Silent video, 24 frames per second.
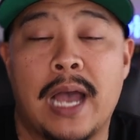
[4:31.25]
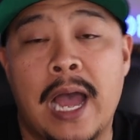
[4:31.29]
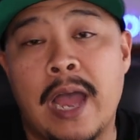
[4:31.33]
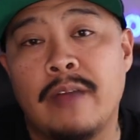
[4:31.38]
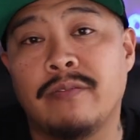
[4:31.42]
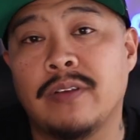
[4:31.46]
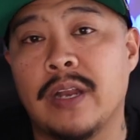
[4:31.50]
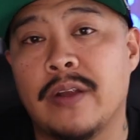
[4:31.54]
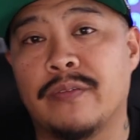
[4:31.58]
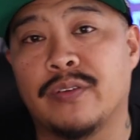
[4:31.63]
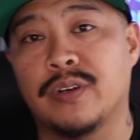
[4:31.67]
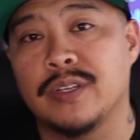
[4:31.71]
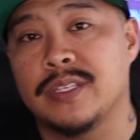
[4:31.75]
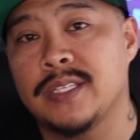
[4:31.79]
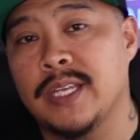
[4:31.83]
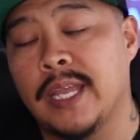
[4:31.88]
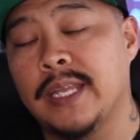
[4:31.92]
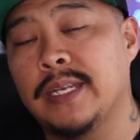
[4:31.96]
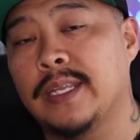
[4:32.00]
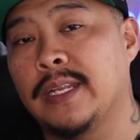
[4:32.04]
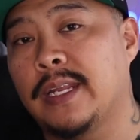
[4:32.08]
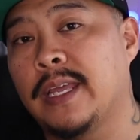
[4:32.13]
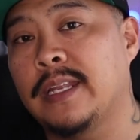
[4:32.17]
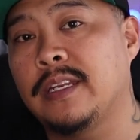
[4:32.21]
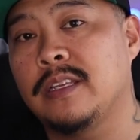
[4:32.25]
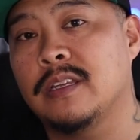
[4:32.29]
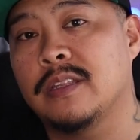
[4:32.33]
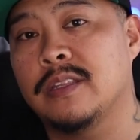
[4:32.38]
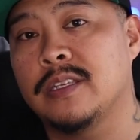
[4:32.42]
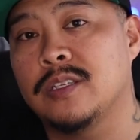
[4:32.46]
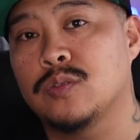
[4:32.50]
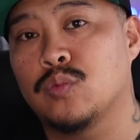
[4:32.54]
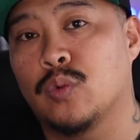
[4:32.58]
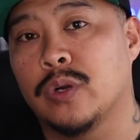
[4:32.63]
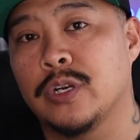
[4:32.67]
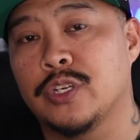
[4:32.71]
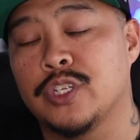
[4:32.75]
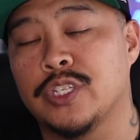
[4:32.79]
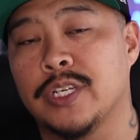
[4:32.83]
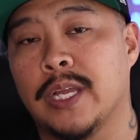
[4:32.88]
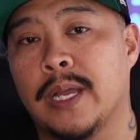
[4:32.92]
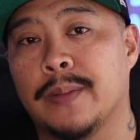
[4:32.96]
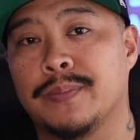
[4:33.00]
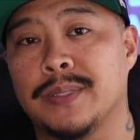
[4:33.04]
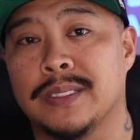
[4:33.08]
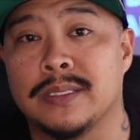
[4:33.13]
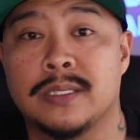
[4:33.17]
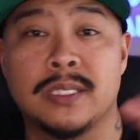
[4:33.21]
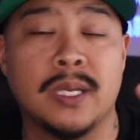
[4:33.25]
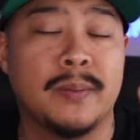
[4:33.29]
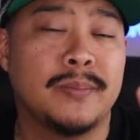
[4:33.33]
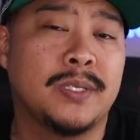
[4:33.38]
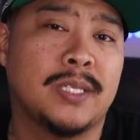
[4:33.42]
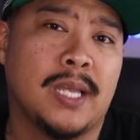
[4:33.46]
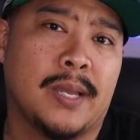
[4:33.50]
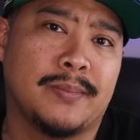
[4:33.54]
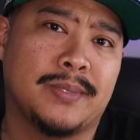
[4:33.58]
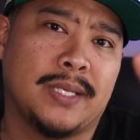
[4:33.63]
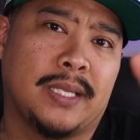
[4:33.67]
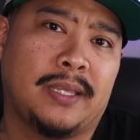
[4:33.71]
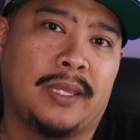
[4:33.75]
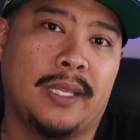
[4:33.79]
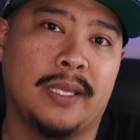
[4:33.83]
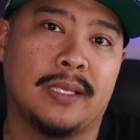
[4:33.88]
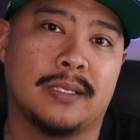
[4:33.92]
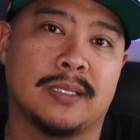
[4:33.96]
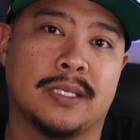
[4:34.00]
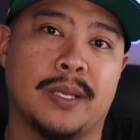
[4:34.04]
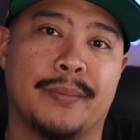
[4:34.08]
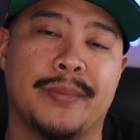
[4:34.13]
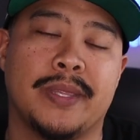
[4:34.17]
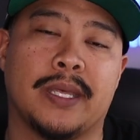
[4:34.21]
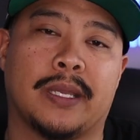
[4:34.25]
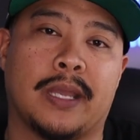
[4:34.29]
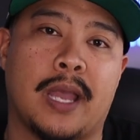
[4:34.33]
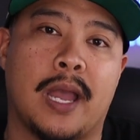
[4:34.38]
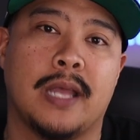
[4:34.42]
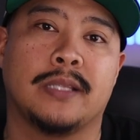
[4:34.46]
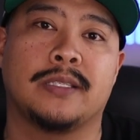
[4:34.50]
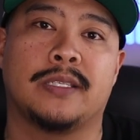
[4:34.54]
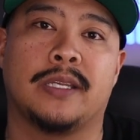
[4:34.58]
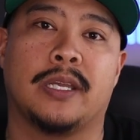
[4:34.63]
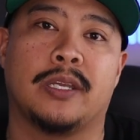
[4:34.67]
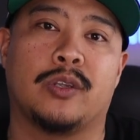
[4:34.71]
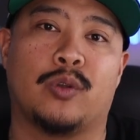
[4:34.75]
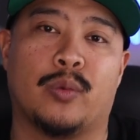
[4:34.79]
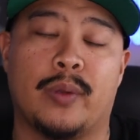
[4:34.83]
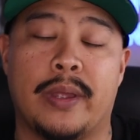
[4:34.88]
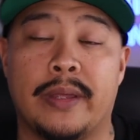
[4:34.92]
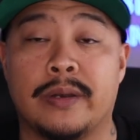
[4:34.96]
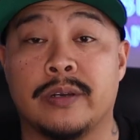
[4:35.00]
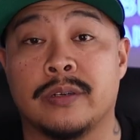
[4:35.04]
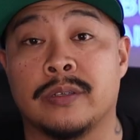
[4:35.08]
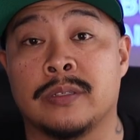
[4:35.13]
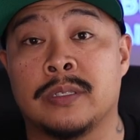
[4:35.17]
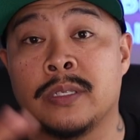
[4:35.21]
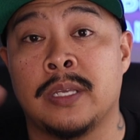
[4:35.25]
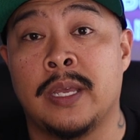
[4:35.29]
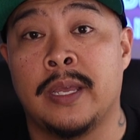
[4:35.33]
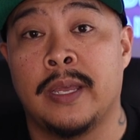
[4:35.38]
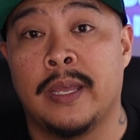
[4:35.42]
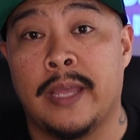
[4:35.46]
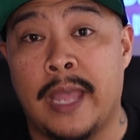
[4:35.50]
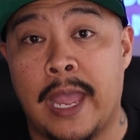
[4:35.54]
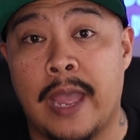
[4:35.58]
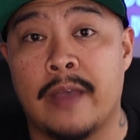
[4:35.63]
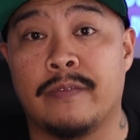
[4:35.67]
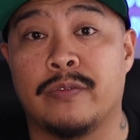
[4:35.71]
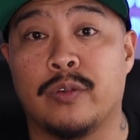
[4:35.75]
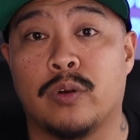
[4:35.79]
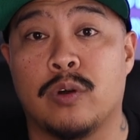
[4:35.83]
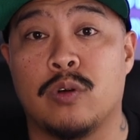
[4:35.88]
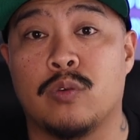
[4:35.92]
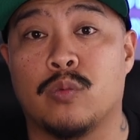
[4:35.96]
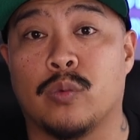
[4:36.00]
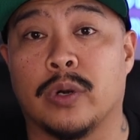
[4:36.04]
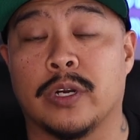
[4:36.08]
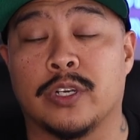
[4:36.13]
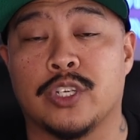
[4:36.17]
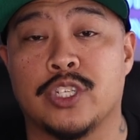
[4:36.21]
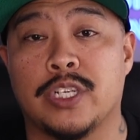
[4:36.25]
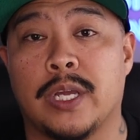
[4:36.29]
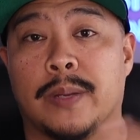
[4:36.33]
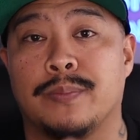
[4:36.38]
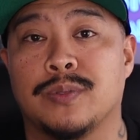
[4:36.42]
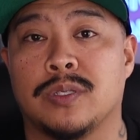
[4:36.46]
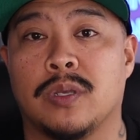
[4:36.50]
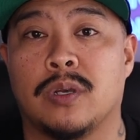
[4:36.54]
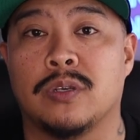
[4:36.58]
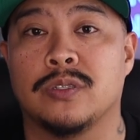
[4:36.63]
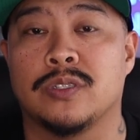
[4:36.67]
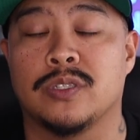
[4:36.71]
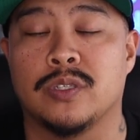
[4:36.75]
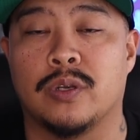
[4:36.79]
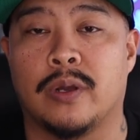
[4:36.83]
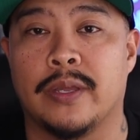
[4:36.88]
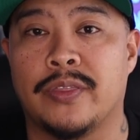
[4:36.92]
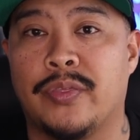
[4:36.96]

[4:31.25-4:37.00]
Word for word: I've never attended any of these workshops, and sometimes I think some of the content creators have their own workshops also.